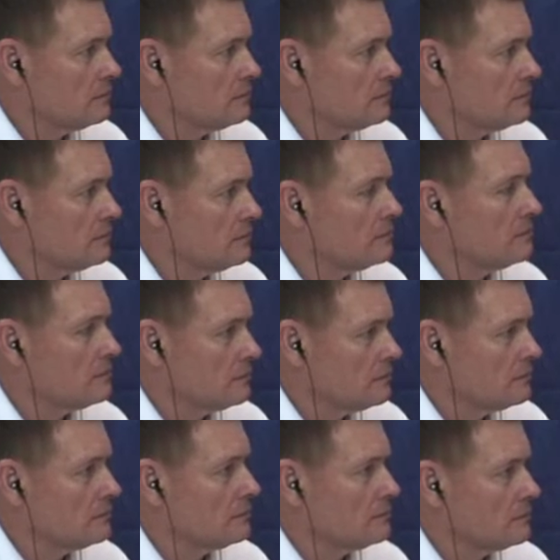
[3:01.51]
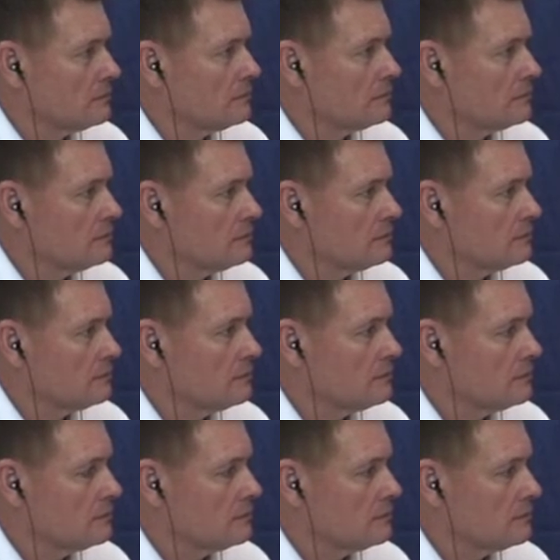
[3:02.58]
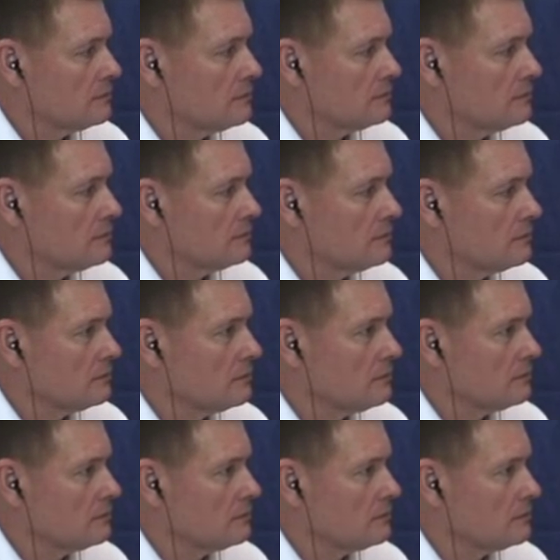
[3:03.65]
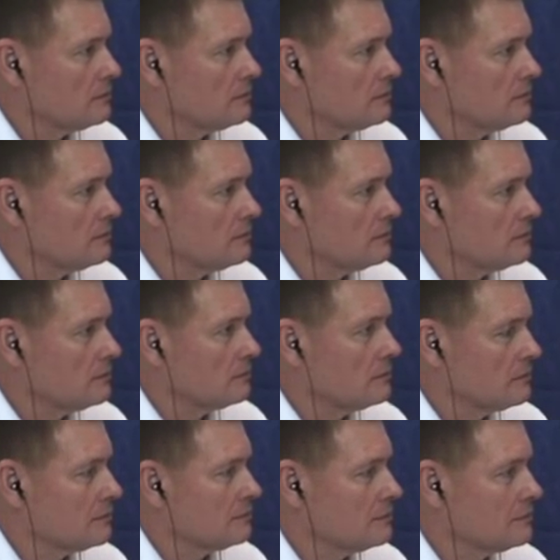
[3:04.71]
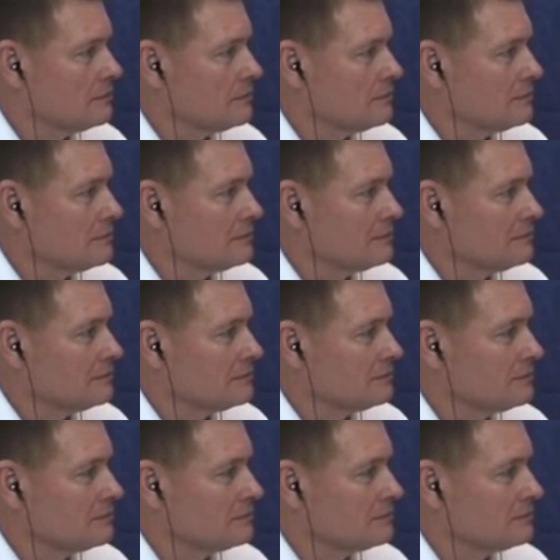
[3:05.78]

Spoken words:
[no speech]